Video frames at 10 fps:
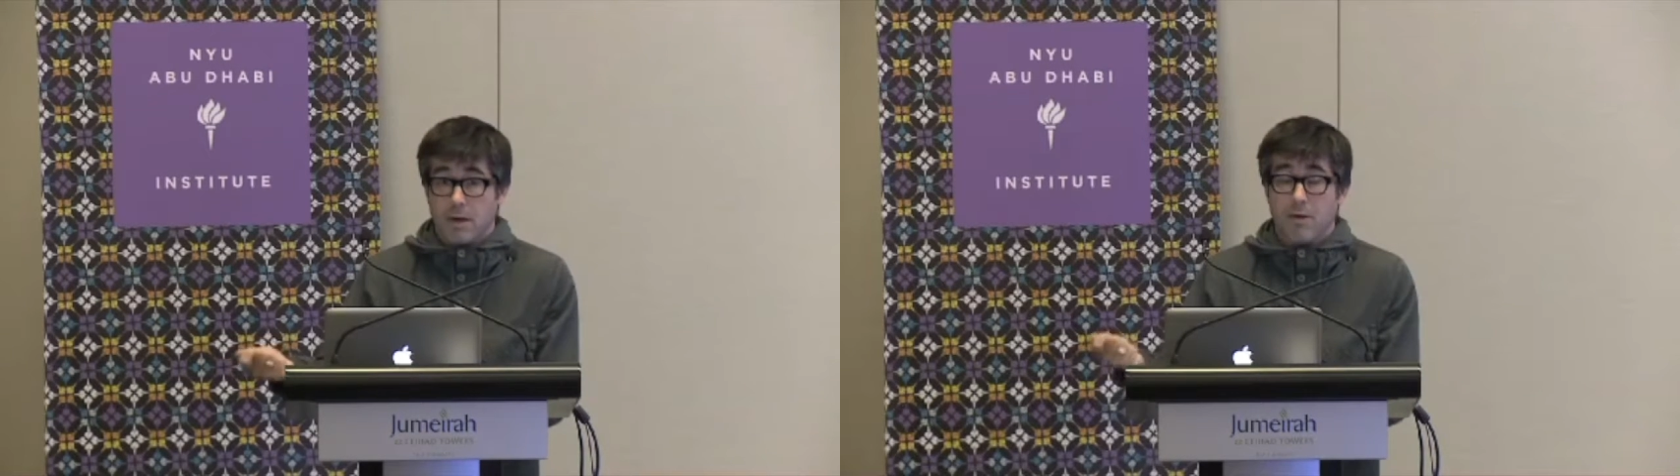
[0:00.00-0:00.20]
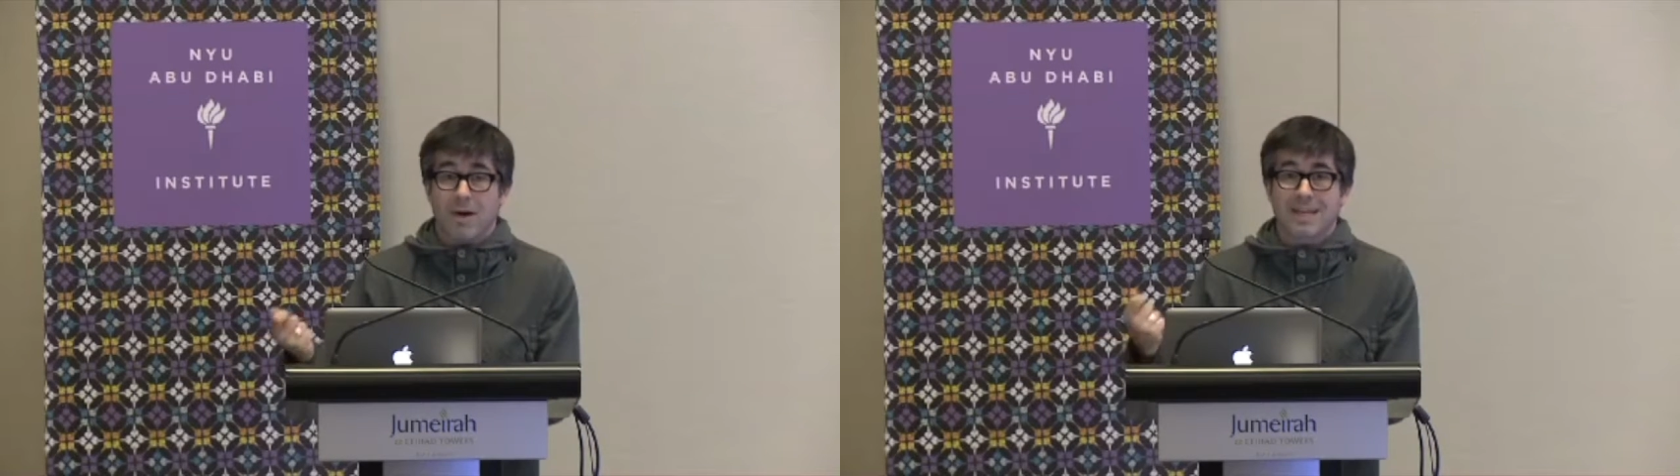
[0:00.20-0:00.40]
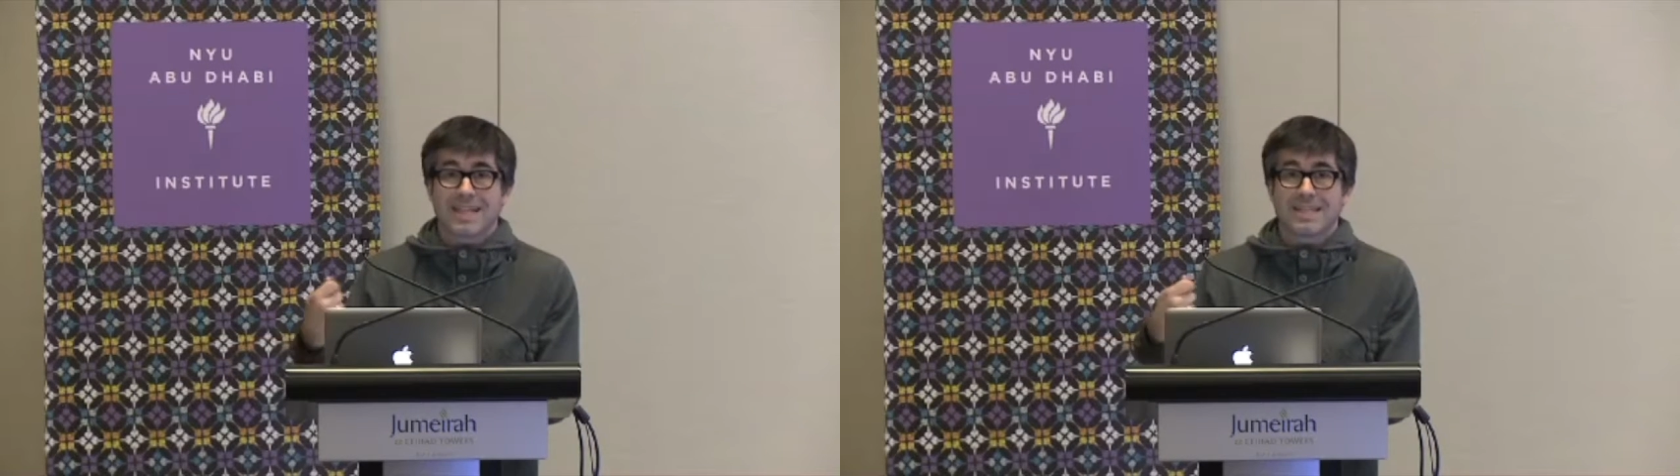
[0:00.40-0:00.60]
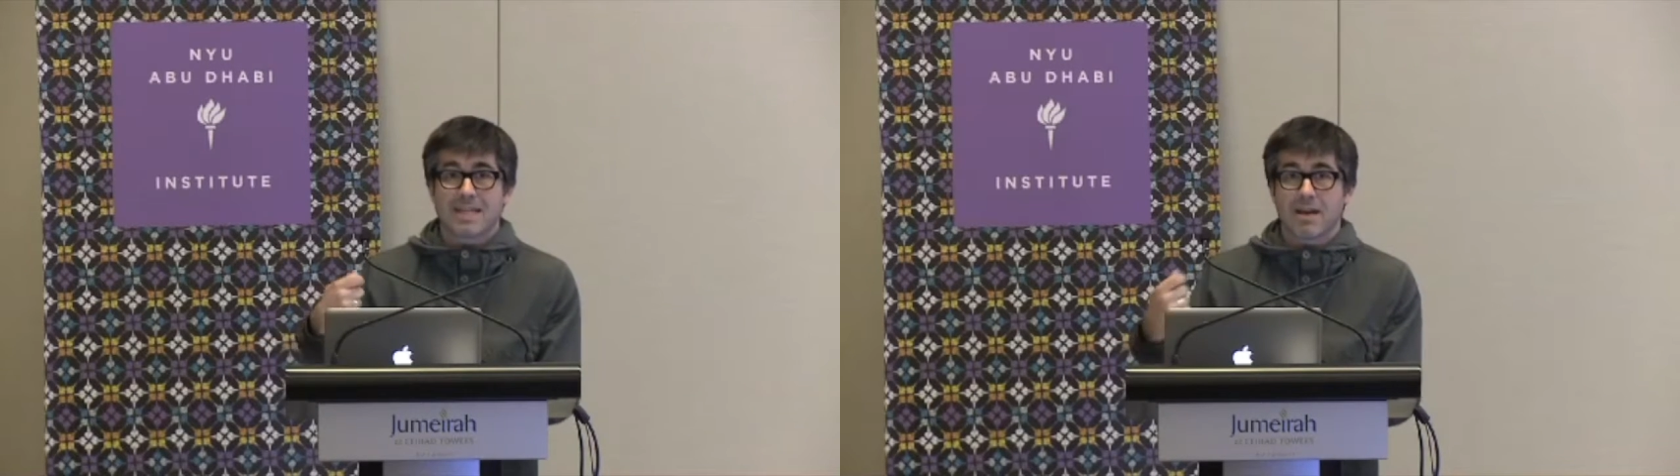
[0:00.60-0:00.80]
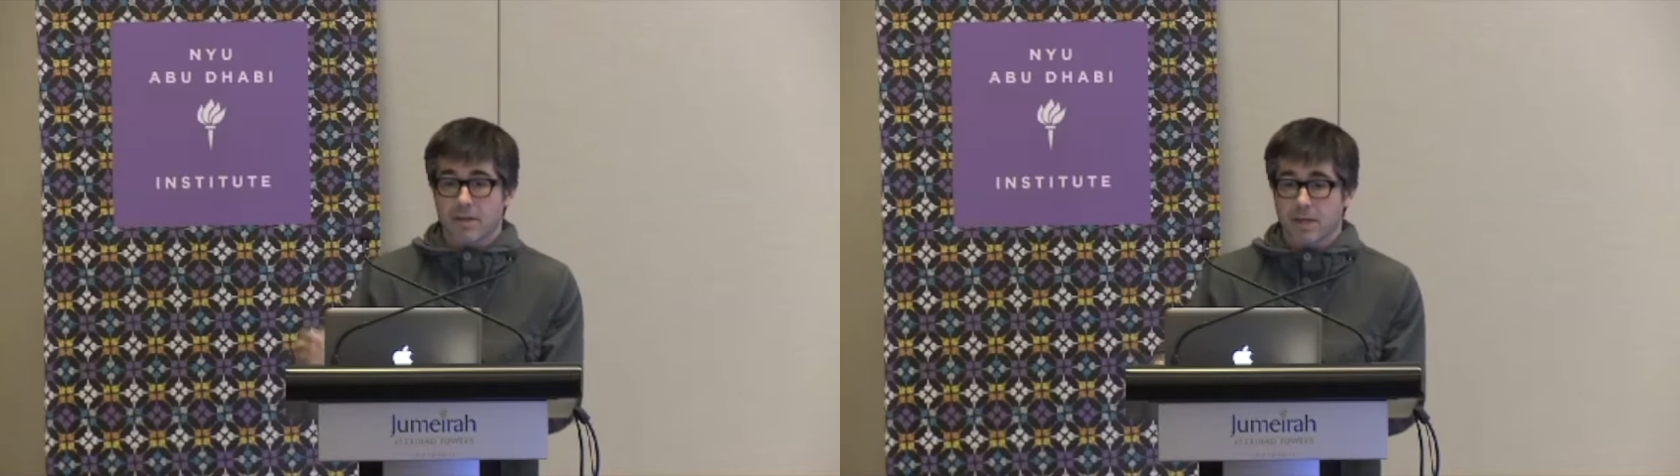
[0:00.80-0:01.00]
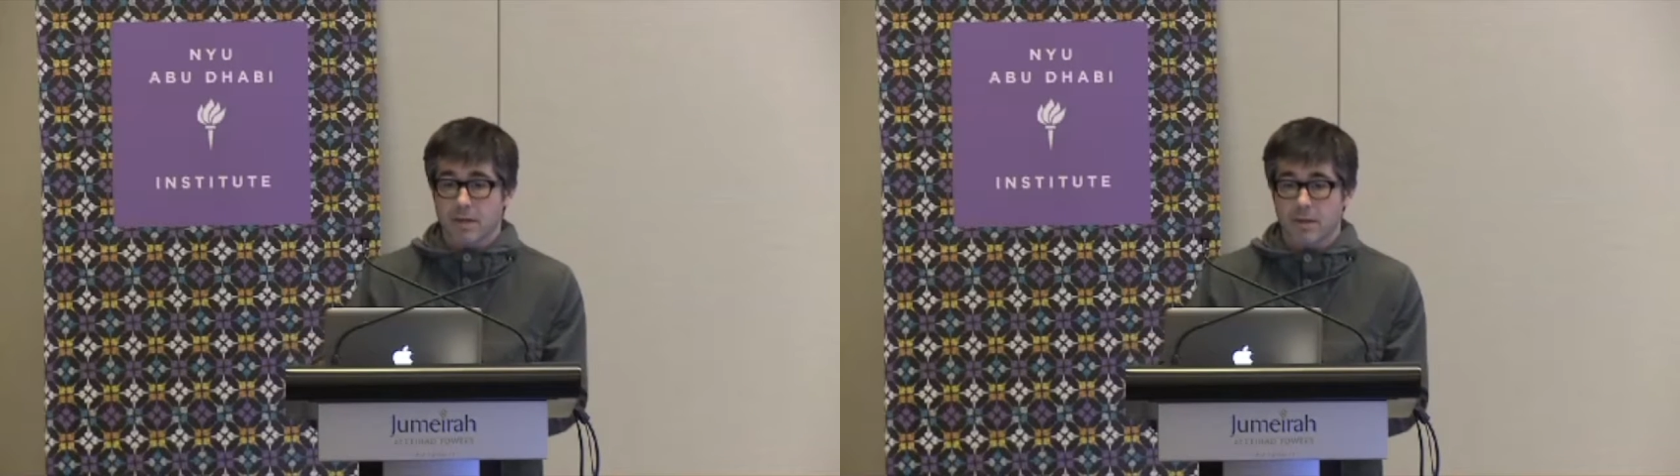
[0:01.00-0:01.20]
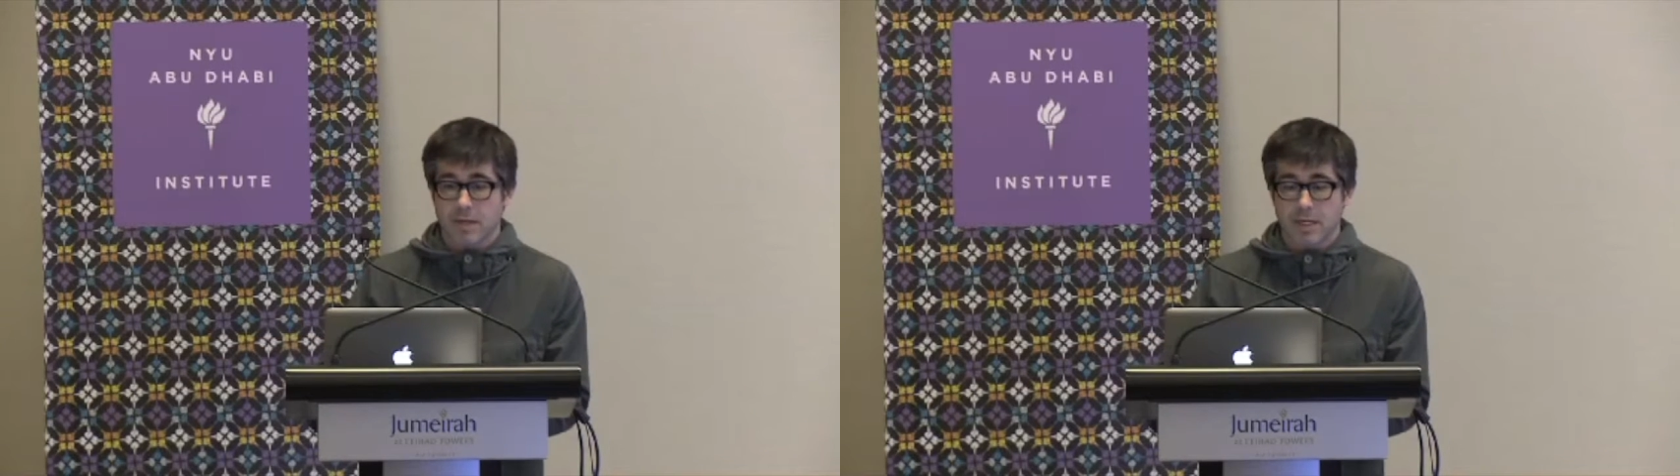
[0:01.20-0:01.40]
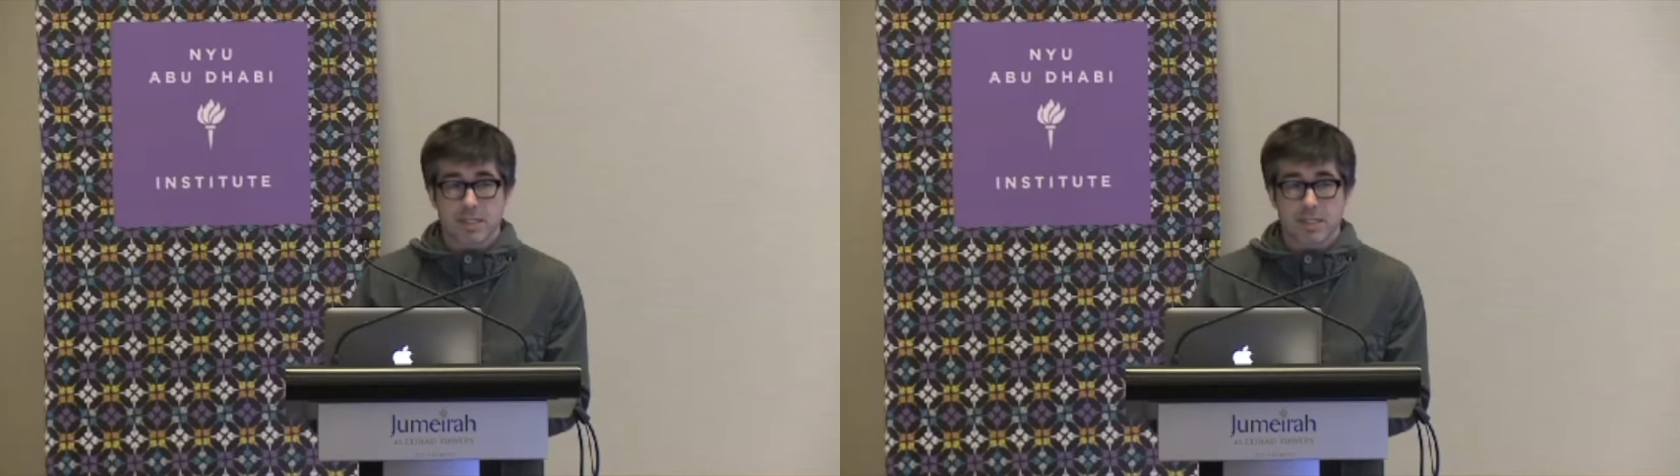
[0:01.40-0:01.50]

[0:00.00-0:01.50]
or at least having an